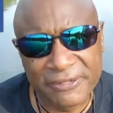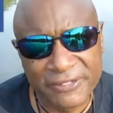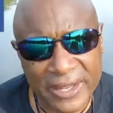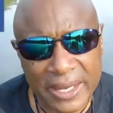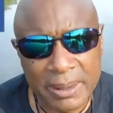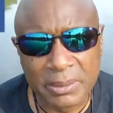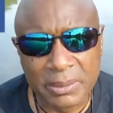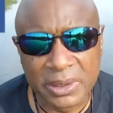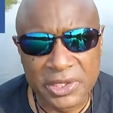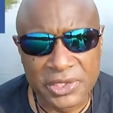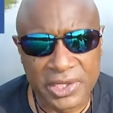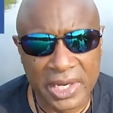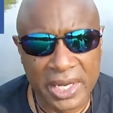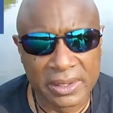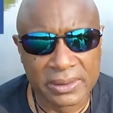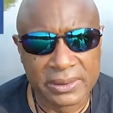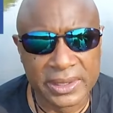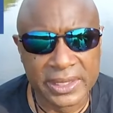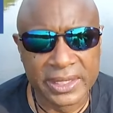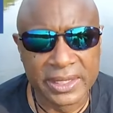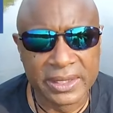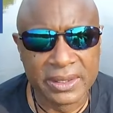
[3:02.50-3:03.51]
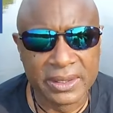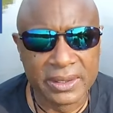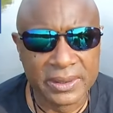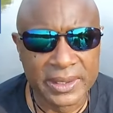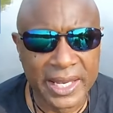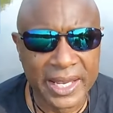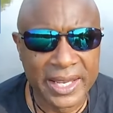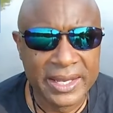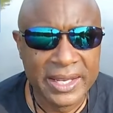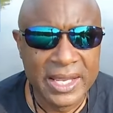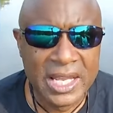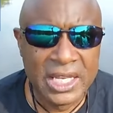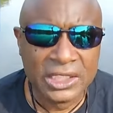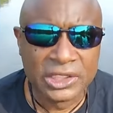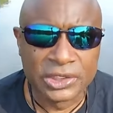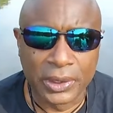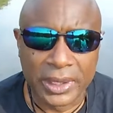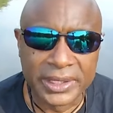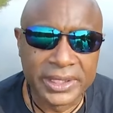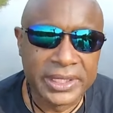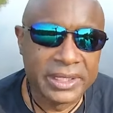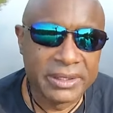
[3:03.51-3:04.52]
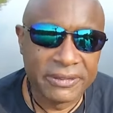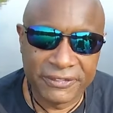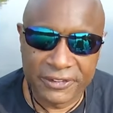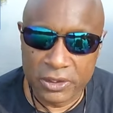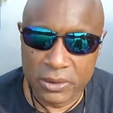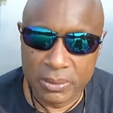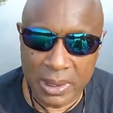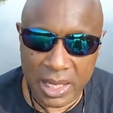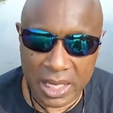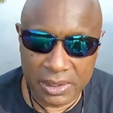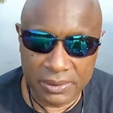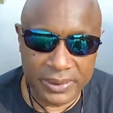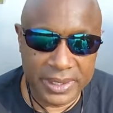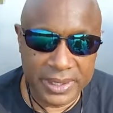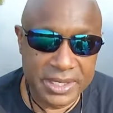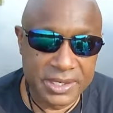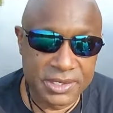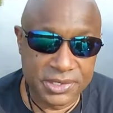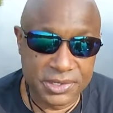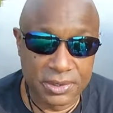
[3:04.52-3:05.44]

a family channel here, okay? So I need a few moderators.